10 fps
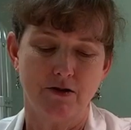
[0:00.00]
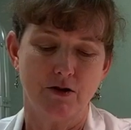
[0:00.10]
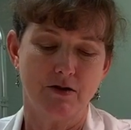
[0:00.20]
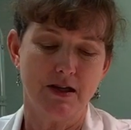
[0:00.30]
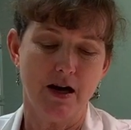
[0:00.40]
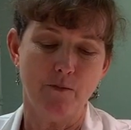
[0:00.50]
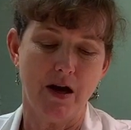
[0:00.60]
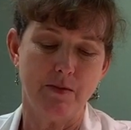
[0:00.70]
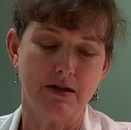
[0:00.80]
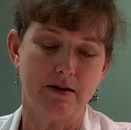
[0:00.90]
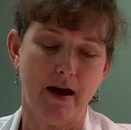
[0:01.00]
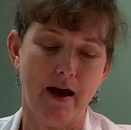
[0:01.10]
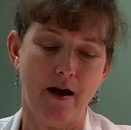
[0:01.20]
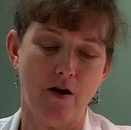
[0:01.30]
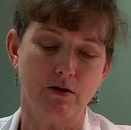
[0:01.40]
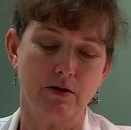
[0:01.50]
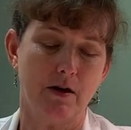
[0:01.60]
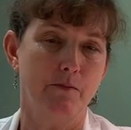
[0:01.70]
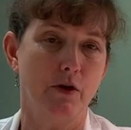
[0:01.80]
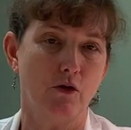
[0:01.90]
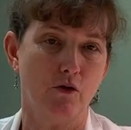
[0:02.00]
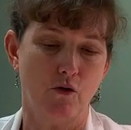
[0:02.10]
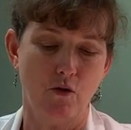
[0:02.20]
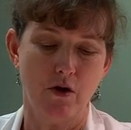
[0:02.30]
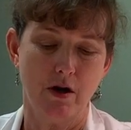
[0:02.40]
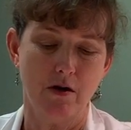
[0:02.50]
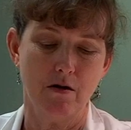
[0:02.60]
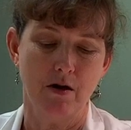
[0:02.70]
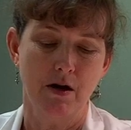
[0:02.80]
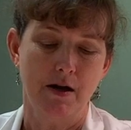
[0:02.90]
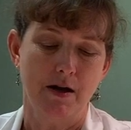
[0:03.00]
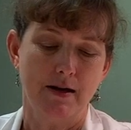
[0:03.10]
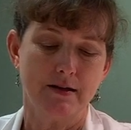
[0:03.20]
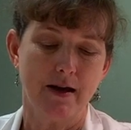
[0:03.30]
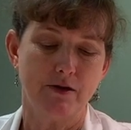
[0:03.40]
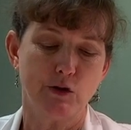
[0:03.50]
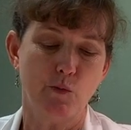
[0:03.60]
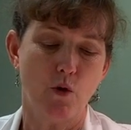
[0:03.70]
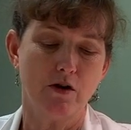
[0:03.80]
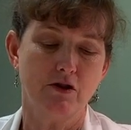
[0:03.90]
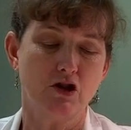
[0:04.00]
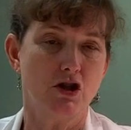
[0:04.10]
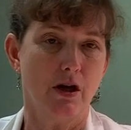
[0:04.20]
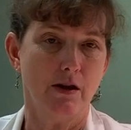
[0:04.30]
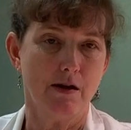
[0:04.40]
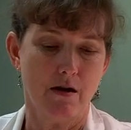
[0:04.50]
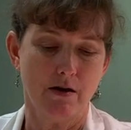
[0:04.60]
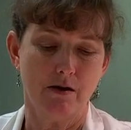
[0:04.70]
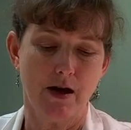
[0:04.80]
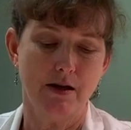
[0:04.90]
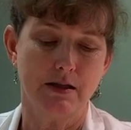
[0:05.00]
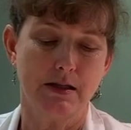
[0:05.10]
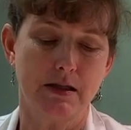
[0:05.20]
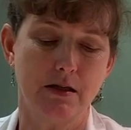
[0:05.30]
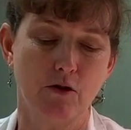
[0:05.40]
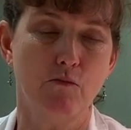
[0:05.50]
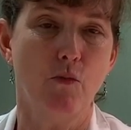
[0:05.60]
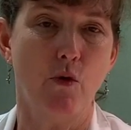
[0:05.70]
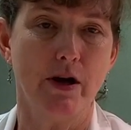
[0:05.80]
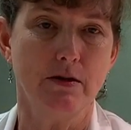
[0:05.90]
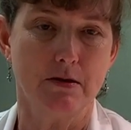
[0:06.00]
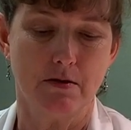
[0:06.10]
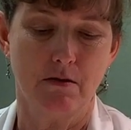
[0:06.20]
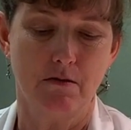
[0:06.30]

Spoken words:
so see how babies house umbilical cord here? It's got this Wharton's jelly on it, and it's still moist,